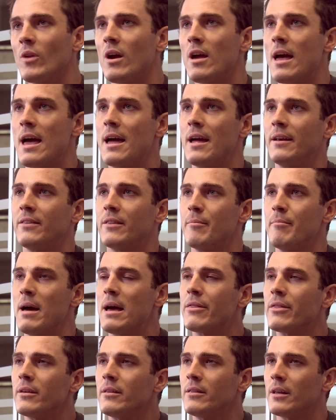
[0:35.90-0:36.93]
And the
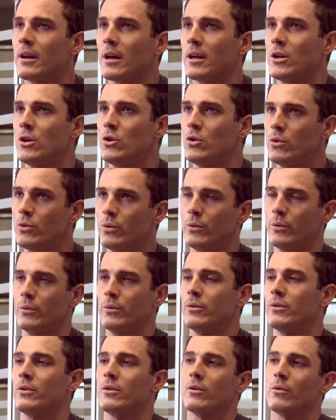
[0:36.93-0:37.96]
method that I
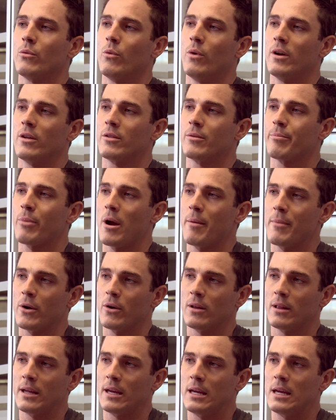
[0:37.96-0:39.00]
used was
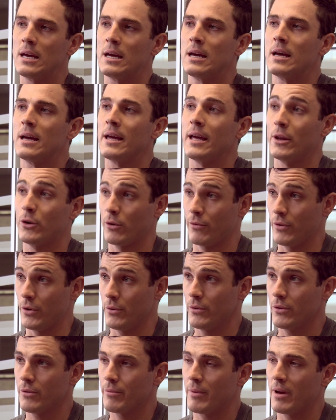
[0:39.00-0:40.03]
primarily
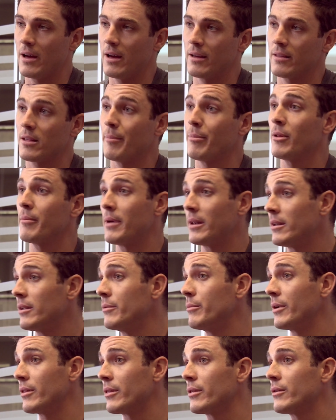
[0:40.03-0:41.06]
interviews uh,
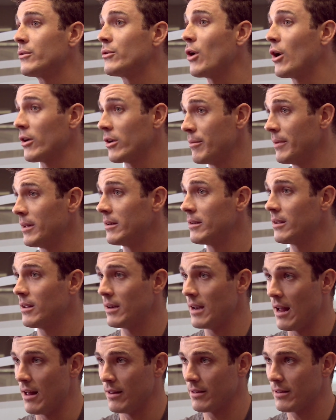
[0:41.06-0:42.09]
supplemented with document
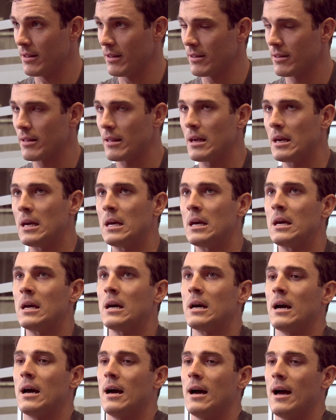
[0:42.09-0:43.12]
analysis.
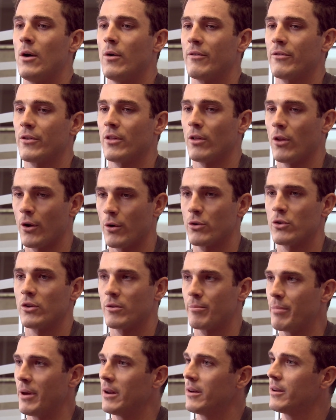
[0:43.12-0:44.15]
Uh, however, the
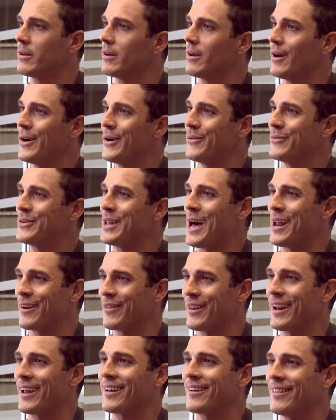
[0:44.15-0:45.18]
largest bit of data
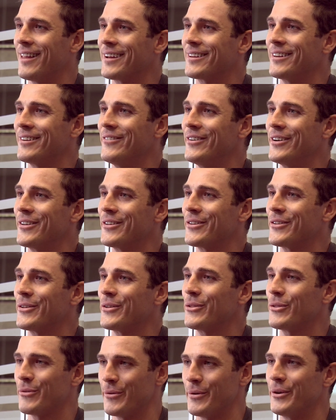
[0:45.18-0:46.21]
that I collected was
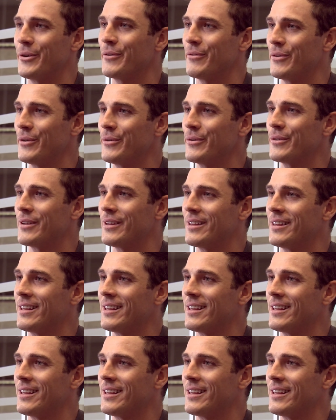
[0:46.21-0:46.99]
through interviews.